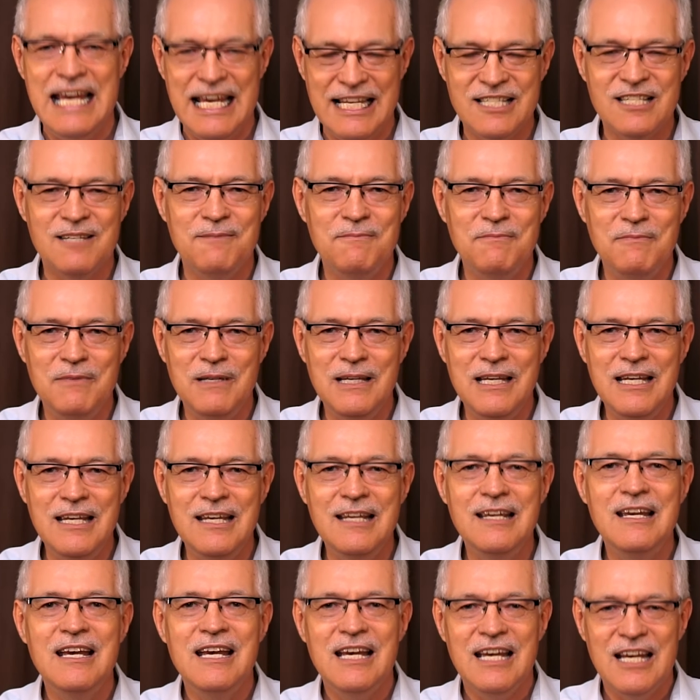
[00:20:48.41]
and to
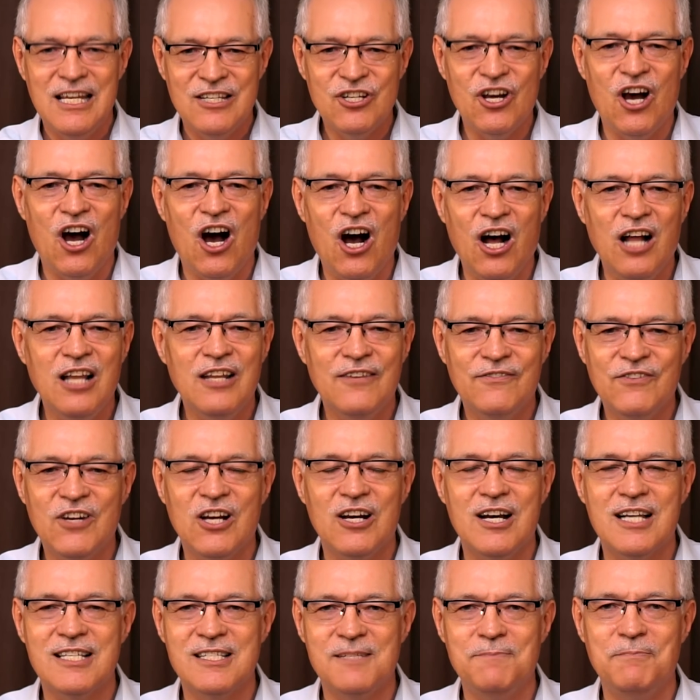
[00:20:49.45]
me and to all of
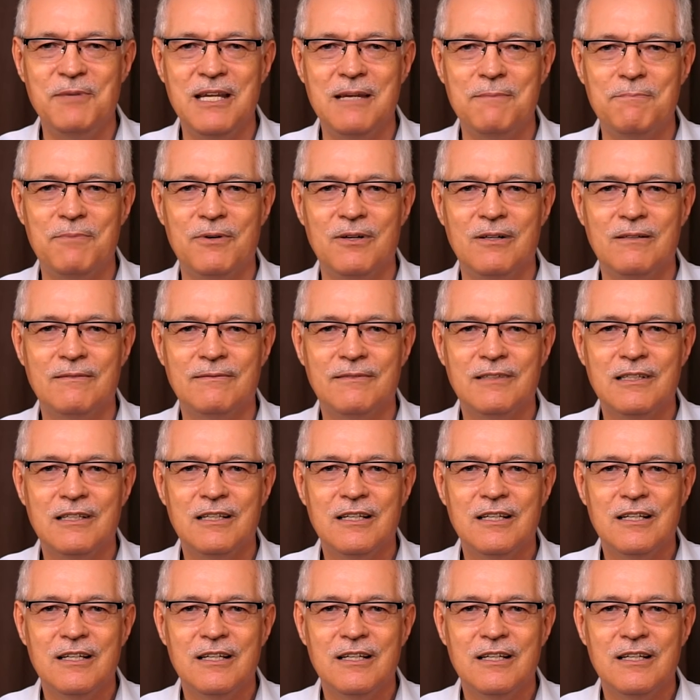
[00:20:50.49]
God's people,